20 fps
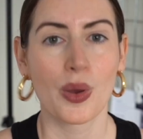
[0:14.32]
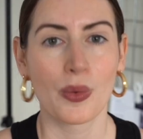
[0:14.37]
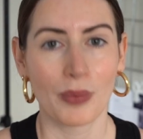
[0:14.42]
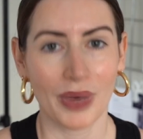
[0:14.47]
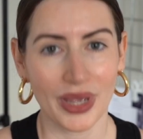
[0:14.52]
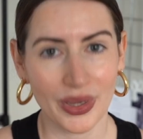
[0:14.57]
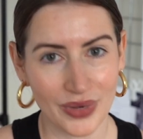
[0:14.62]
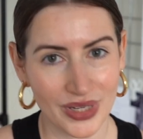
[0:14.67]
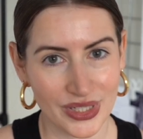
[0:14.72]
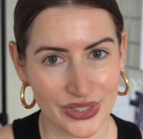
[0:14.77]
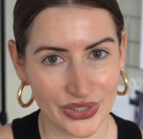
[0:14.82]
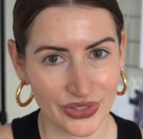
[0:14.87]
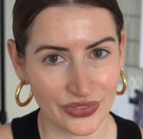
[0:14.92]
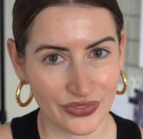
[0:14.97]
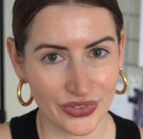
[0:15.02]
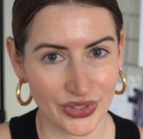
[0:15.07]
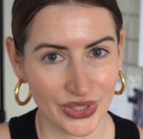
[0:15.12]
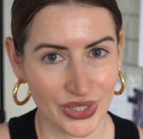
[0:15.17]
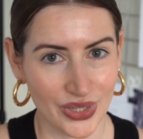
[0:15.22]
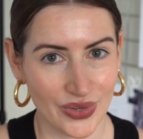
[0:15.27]
My question
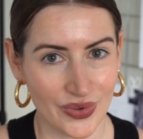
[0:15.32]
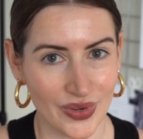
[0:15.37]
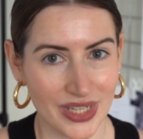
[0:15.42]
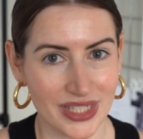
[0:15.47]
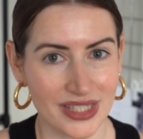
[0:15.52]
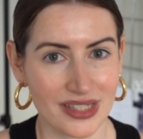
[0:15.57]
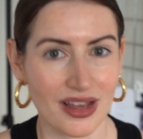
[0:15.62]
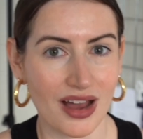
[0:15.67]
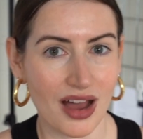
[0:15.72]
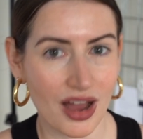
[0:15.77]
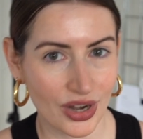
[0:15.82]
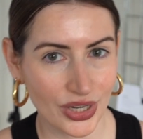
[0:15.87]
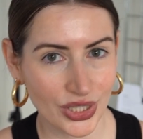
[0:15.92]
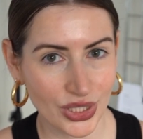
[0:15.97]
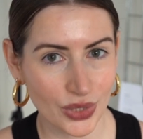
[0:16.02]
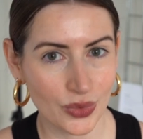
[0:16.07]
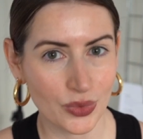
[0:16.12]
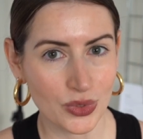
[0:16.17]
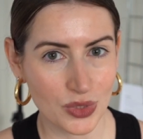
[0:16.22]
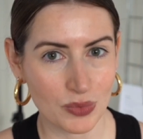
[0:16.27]
for you is, are
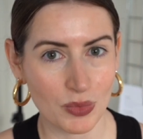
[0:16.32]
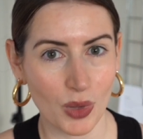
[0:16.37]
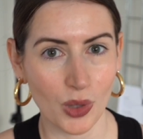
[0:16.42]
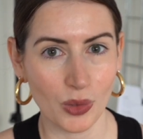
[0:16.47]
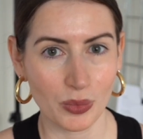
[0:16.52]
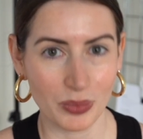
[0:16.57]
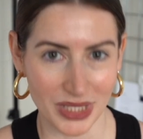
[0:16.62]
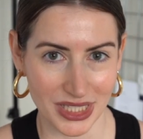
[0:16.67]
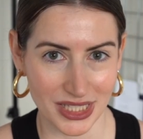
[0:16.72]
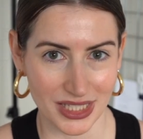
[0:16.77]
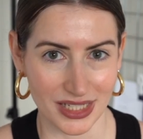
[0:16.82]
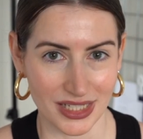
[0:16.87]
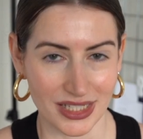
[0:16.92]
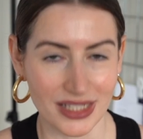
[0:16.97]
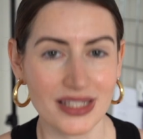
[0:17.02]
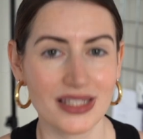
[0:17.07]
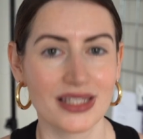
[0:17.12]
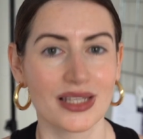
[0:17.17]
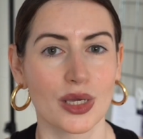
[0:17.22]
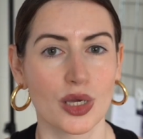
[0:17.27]
you a small
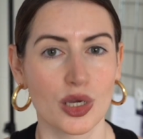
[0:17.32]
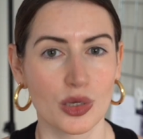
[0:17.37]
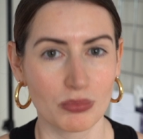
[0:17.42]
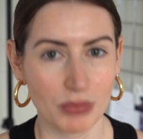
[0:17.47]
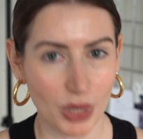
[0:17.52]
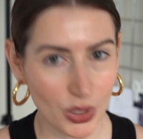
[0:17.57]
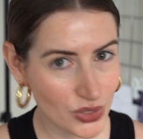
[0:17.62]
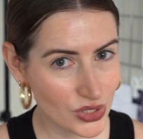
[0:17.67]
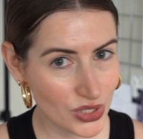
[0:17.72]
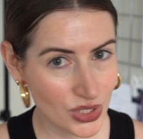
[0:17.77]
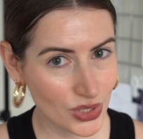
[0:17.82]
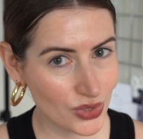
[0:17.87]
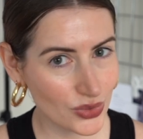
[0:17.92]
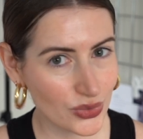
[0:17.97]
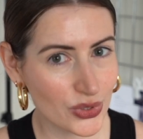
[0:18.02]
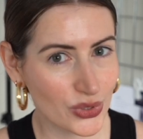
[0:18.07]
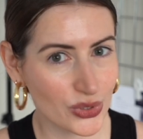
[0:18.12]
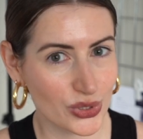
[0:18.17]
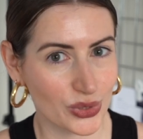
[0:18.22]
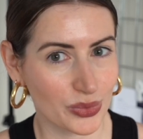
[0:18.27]
business posting on
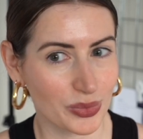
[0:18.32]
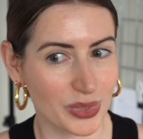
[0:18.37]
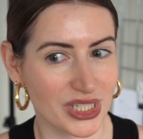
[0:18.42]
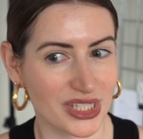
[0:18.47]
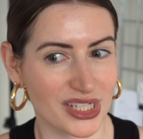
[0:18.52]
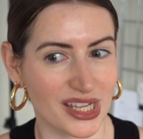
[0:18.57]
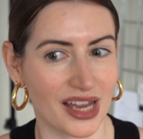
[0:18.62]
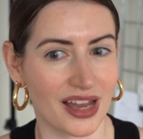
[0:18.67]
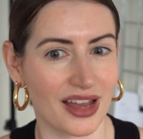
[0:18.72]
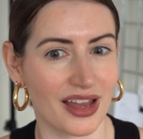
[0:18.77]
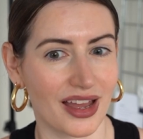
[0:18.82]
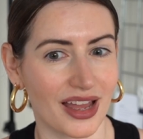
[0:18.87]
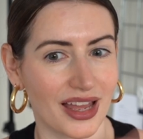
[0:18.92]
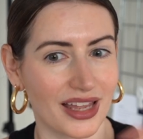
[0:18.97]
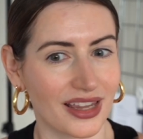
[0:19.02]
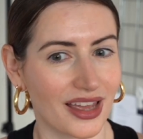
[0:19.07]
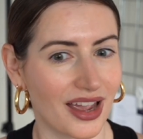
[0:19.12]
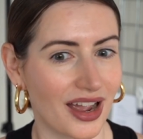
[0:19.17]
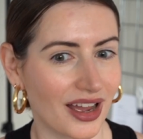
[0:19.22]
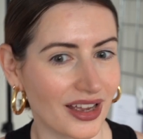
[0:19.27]
social media
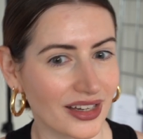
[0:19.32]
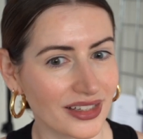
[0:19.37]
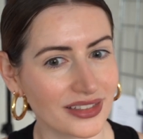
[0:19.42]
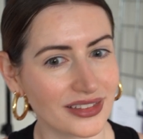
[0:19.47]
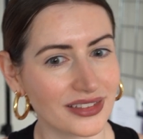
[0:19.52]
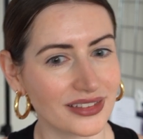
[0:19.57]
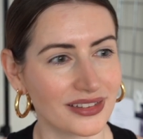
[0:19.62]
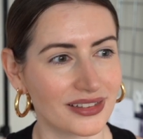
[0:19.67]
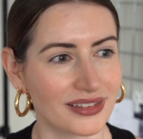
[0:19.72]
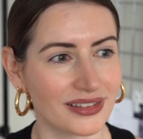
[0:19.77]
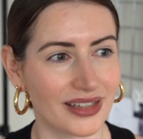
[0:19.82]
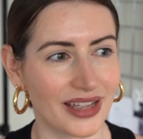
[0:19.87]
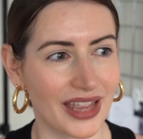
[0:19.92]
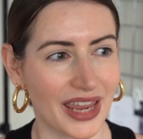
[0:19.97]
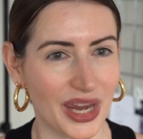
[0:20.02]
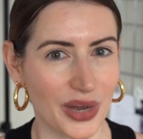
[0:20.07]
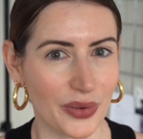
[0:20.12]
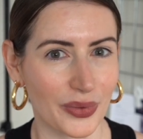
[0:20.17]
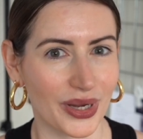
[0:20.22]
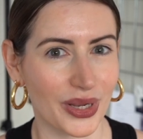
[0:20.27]
and kind of
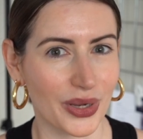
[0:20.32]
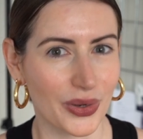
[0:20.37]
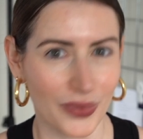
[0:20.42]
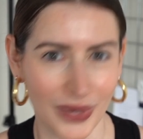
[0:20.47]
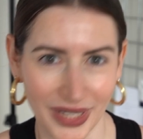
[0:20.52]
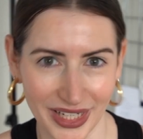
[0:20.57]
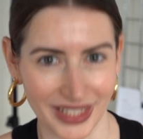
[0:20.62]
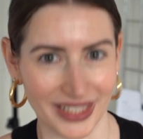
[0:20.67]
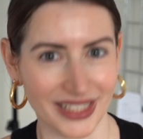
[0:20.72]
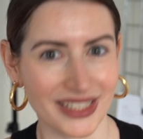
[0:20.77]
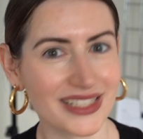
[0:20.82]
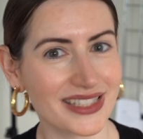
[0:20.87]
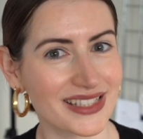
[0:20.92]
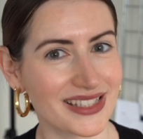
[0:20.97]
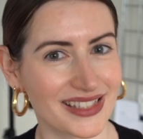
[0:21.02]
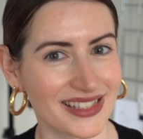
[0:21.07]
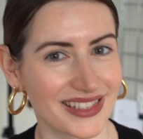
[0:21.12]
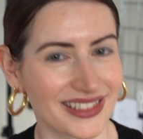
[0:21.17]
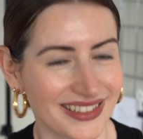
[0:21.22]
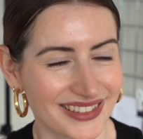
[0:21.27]
hearing
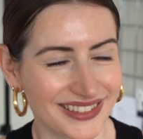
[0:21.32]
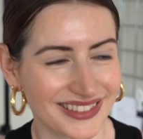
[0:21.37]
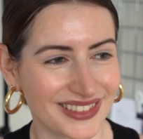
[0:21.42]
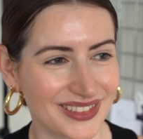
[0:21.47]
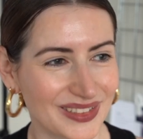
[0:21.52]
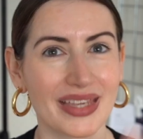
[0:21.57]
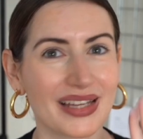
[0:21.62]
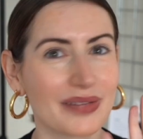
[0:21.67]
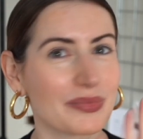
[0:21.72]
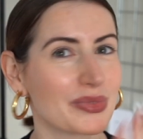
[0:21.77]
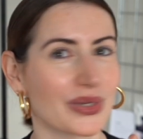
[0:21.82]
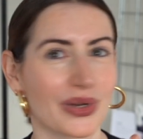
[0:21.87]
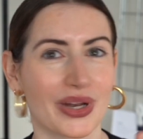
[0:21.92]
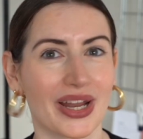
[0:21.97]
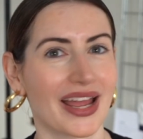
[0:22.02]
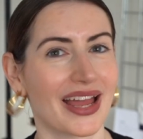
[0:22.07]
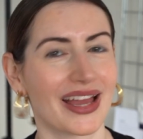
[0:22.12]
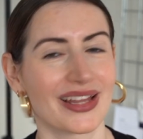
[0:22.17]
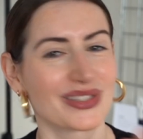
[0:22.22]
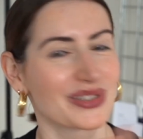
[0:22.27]
crickets? I'm sorry,
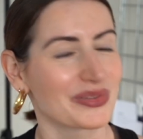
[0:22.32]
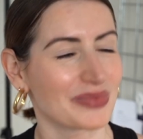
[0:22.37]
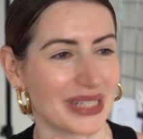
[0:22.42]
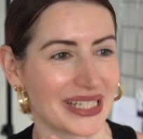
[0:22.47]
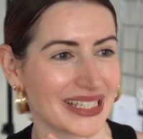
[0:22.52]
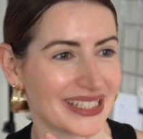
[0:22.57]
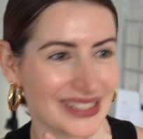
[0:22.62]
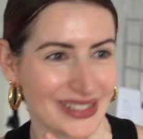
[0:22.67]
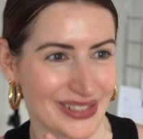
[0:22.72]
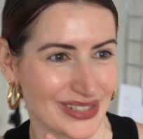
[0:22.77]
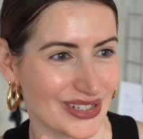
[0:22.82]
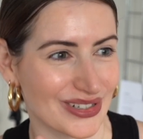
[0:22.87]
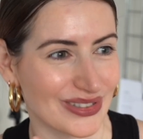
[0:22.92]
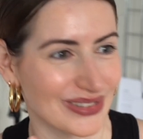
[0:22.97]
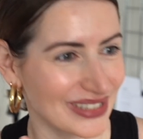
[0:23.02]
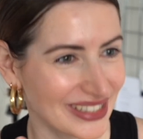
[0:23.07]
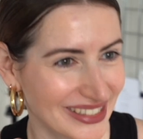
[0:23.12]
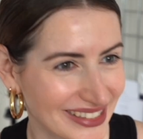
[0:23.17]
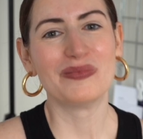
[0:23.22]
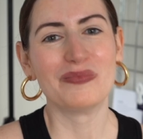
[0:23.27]
I had to make this
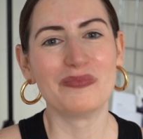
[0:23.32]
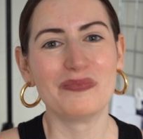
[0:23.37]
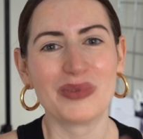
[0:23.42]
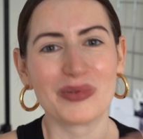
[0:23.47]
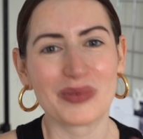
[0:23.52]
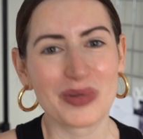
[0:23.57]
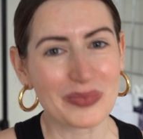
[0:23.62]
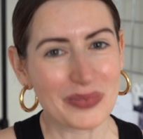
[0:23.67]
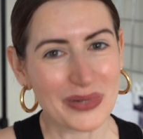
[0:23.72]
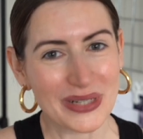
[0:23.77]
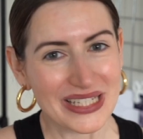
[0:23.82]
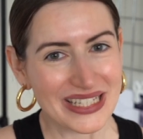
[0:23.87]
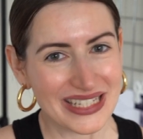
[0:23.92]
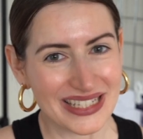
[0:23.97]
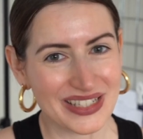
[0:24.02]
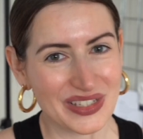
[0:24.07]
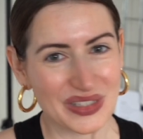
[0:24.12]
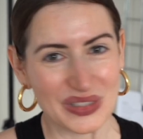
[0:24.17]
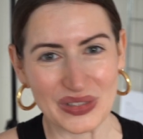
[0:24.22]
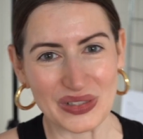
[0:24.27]
joke. But my point
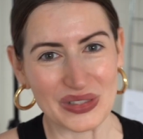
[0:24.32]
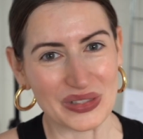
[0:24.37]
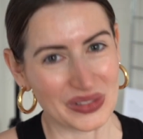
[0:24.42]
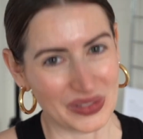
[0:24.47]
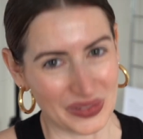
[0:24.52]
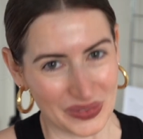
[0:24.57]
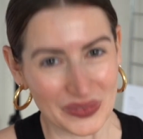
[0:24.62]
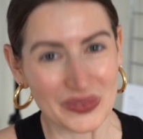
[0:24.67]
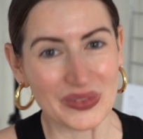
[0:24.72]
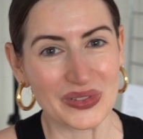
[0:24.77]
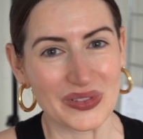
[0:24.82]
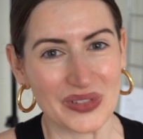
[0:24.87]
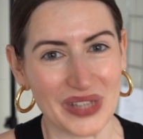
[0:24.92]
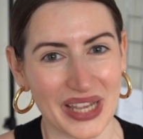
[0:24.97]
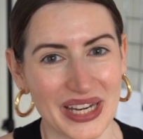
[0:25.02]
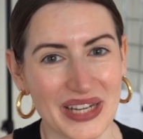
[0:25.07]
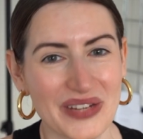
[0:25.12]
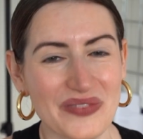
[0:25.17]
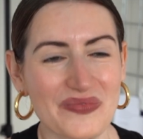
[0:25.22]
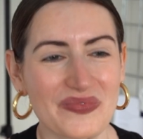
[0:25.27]
is, you're not alone,
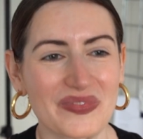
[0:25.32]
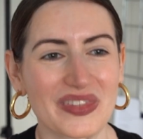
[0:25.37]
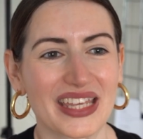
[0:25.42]
okay?